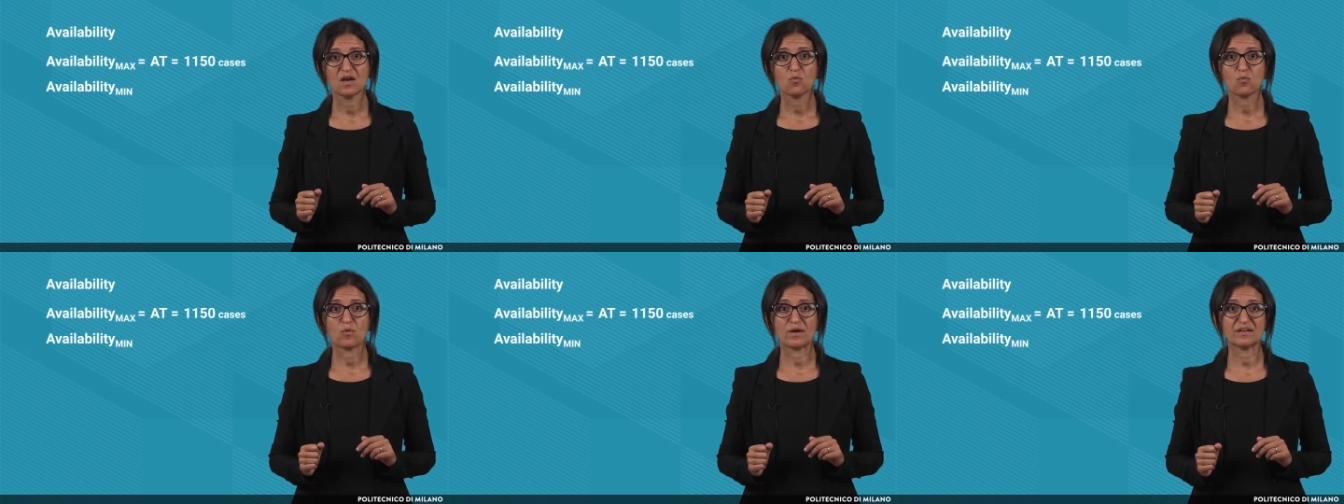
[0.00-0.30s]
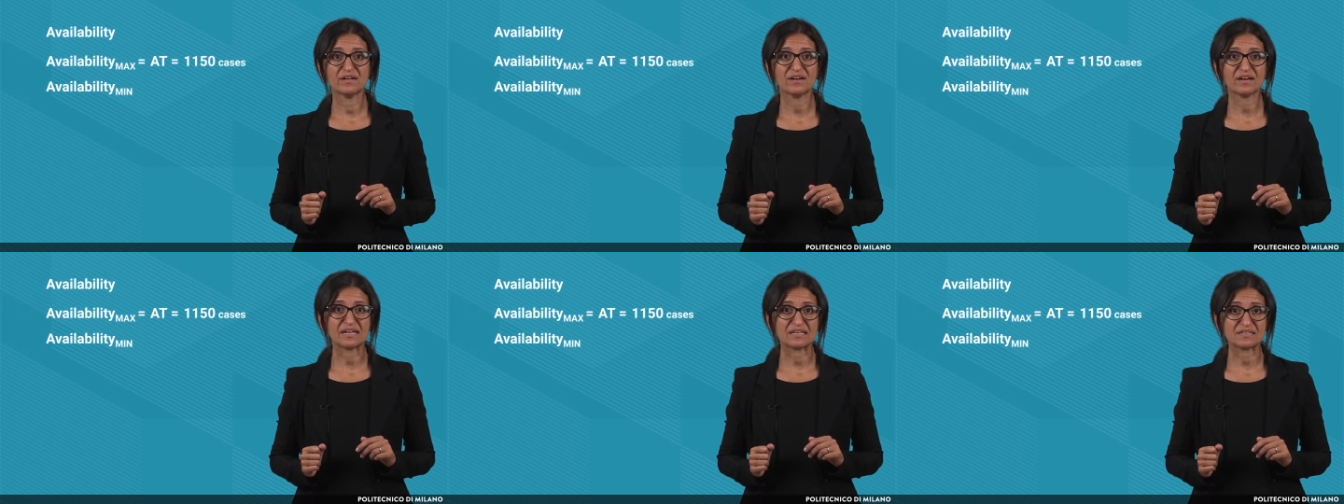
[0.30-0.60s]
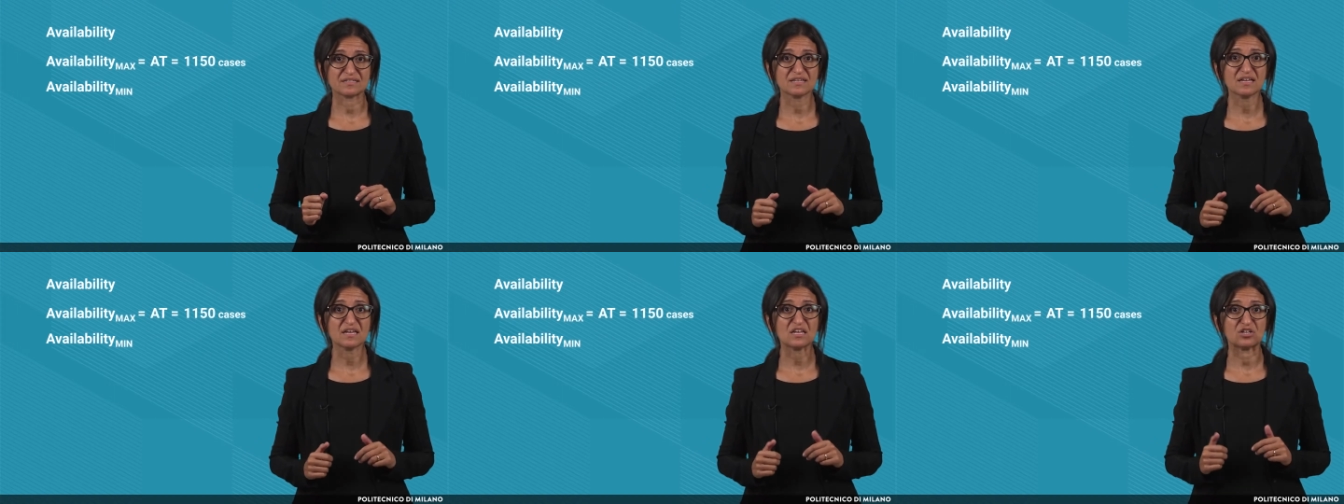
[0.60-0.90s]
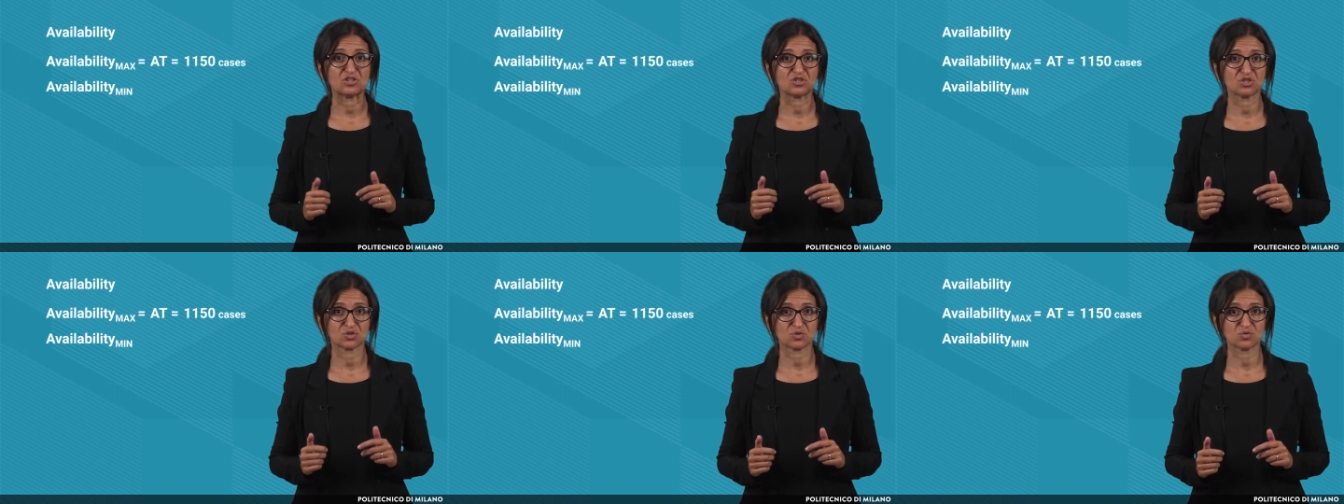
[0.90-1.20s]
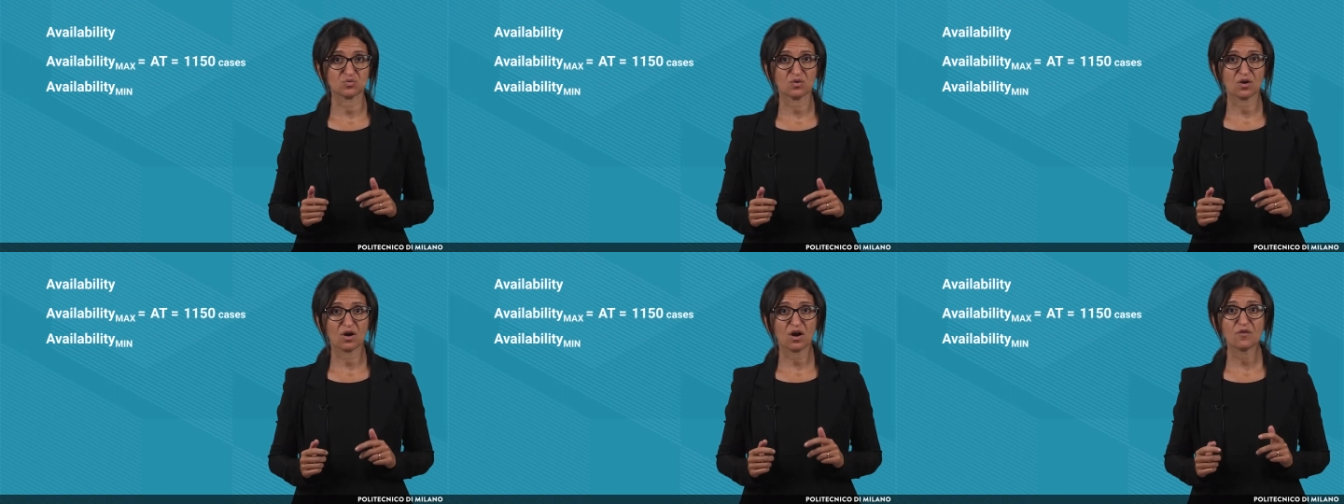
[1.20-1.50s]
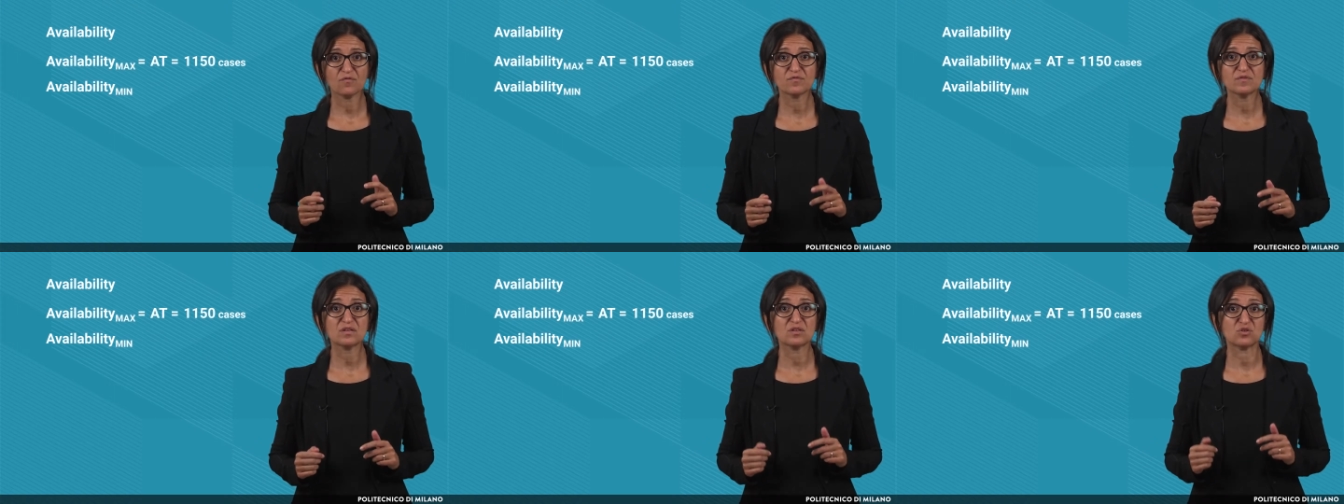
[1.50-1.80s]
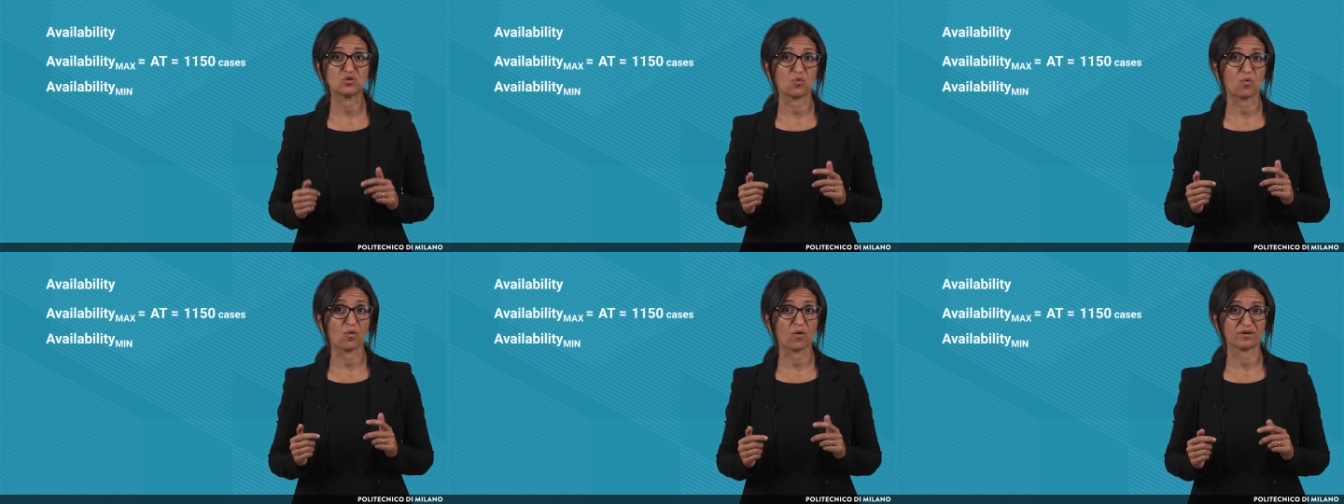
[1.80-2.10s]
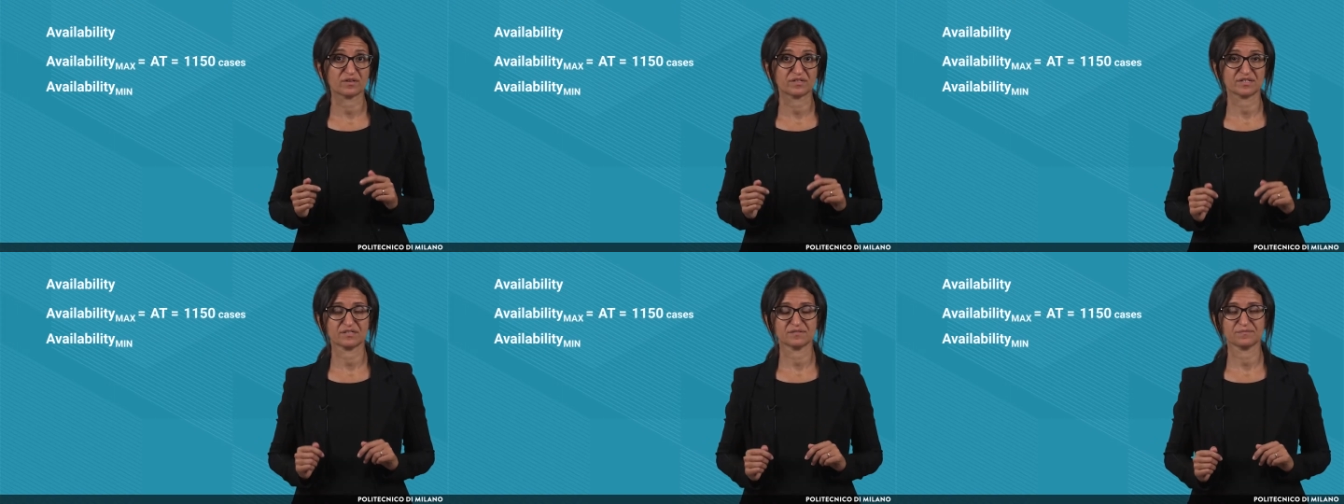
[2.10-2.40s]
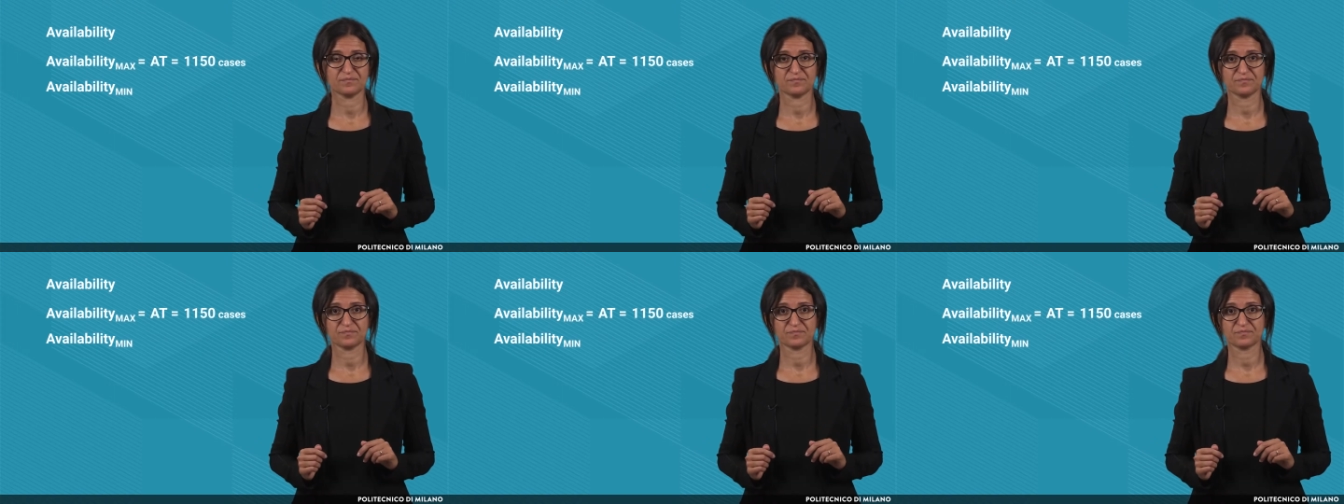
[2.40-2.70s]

when there is the issue of the new order.